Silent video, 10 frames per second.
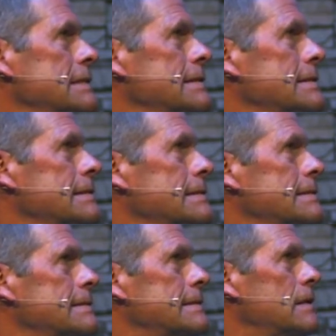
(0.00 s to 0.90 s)

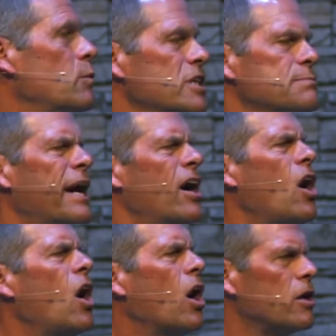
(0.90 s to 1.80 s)
oh, what is my
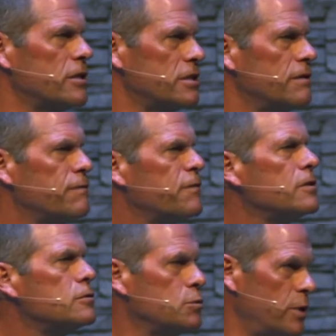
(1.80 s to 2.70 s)
heart
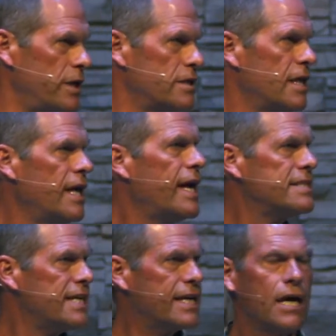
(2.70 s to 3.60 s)
filled with
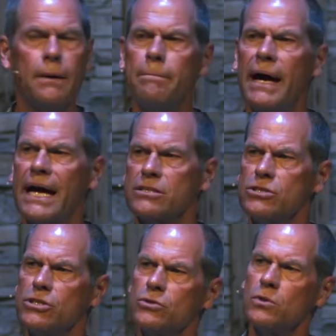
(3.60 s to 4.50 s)
as I come back
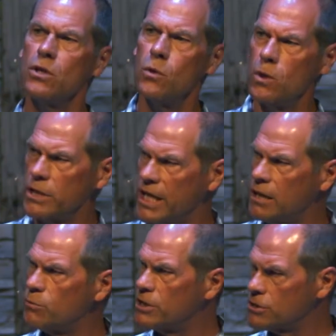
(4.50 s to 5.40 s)
to you, Lord,
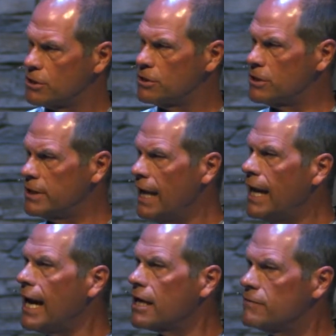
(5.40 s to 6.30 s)
and return
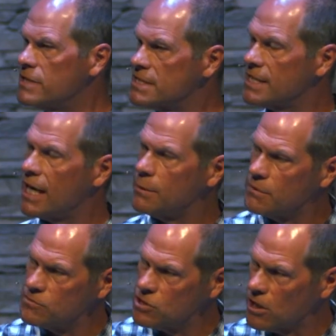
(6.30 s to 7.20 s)
out of this time
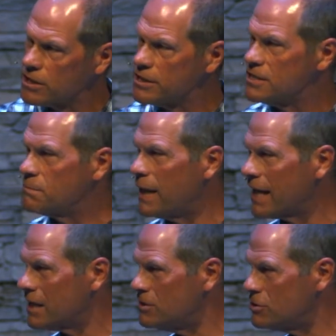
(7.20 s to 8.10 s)
of darkness
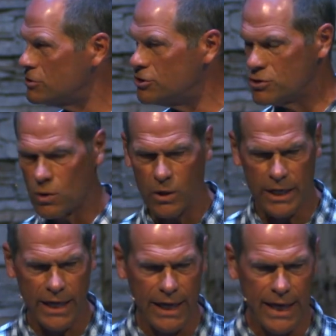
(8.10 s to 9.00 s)
back into
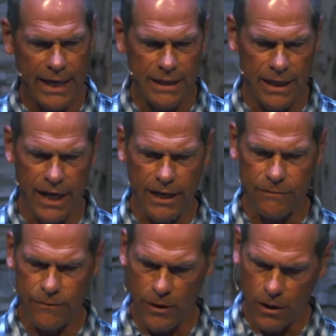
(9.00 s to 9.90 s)
joy and
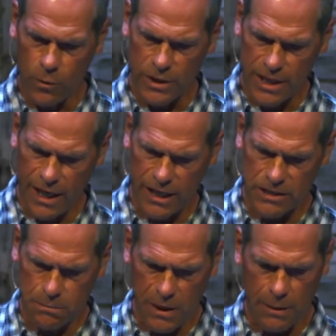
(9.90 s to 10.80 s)
life with
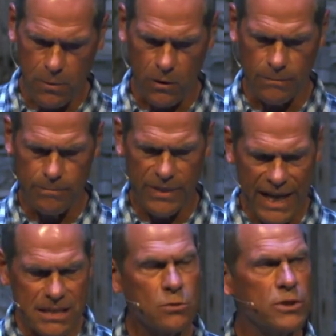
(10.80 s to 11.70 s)
God's people?
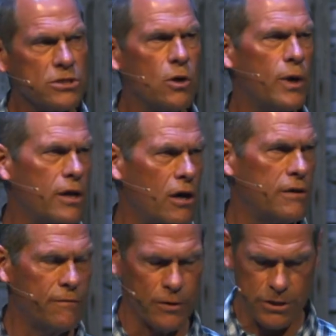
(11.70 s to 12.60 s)
That's what's going on
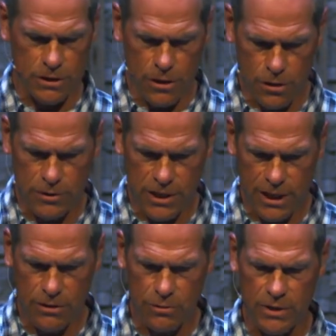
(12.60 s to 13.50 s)
in verses
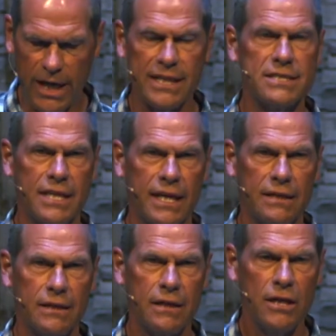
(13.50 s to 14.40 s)
thirteen through nineteen.
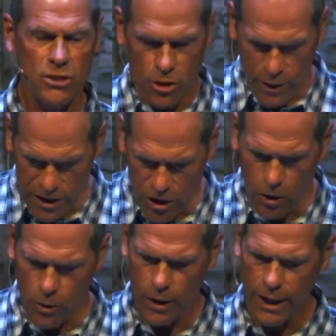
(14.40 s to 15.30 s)
So we
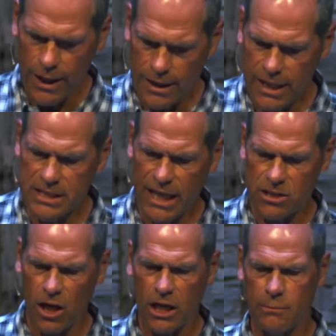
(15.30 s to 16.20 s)
know that he's not
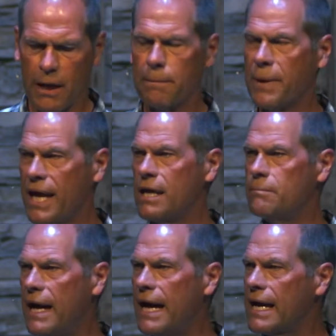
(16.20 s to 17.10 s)
talking about paying
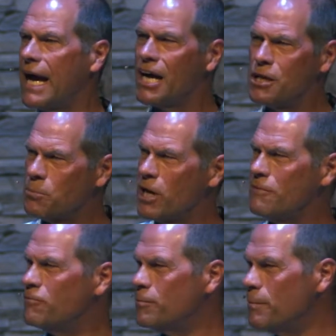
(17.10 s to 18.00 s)
back. How do you pray
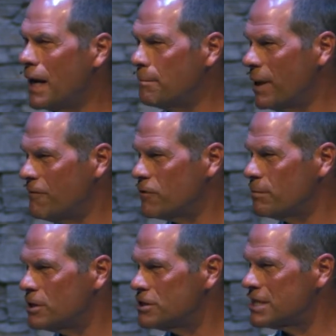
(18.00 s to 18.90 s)
for, pay for
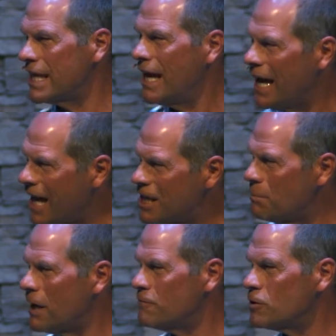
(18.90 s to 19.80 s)
mercy? How do you
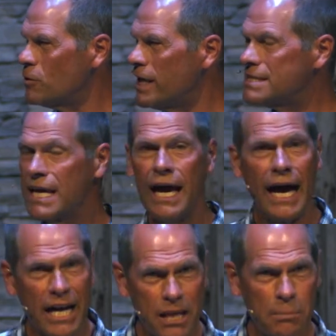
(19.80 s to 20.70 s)
pay for grace?
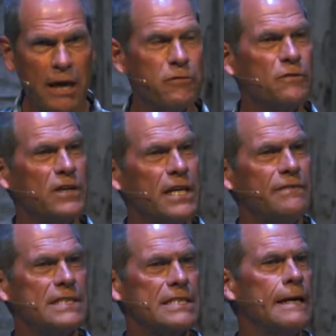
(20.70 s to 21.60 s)
How do you pay for
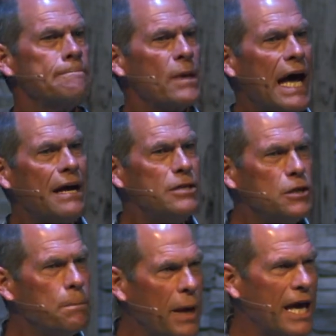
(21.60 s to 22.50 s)
forgiveness? How do
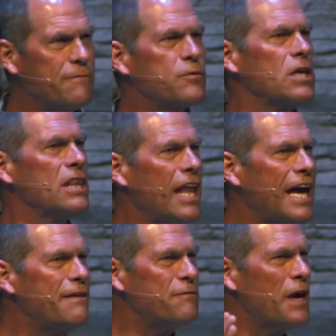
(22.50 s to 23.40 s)
you pay for
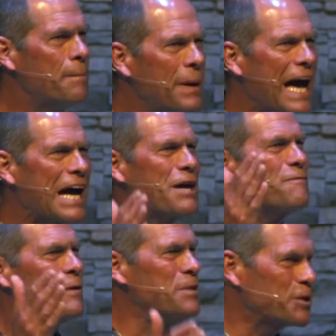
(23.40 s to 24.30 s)
life back
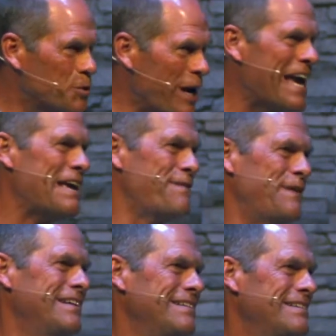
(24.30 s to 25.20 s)
from the grave?
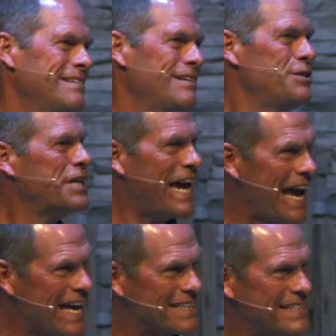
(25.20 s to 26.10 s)
You
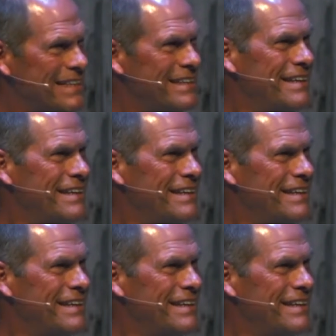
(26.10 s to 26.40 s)
can't.